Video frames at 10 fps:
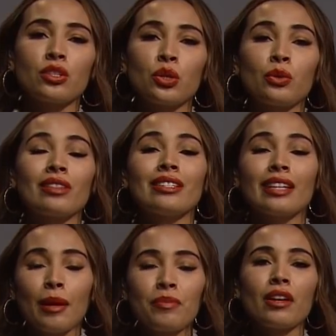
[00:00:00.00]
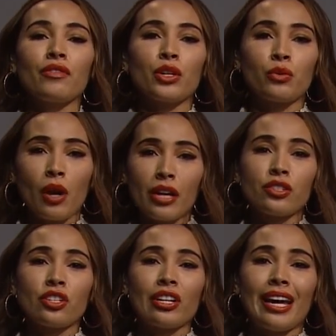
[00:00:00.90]
to the depth of their
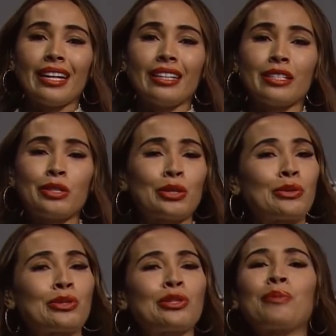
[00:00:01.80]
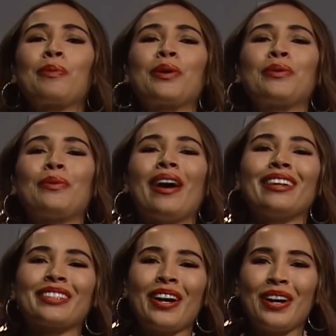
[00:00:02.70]
roster heading into Super
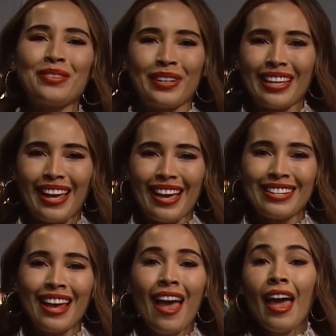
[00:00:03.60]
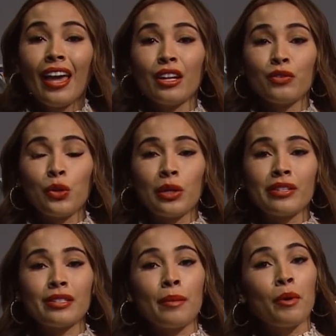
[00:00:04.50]
Wild Card Weekend. And, of course,
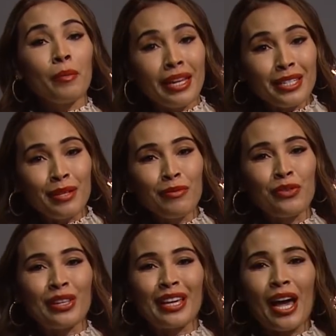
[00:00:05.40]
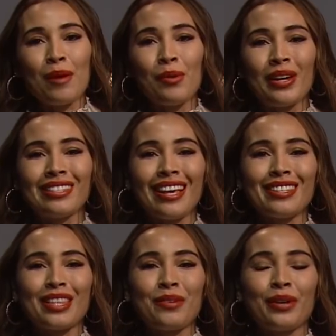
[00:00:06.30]
some momentum for the Cowboys as
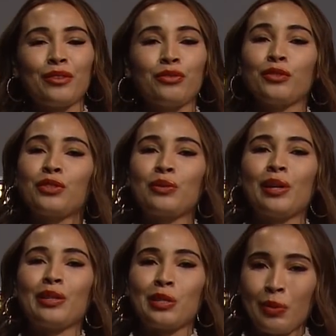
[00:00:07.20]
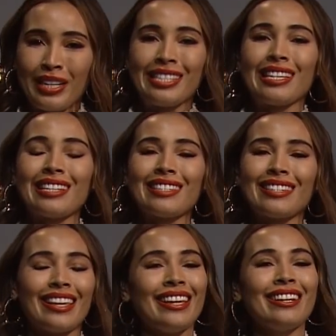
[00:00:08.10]
they win 51-26
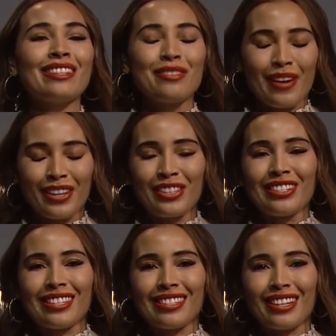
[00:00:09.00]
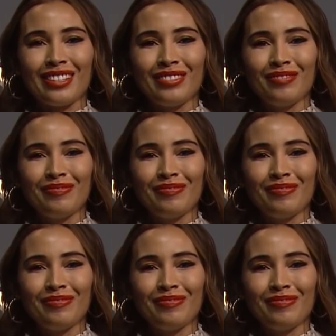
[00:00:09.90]
to end the regular season.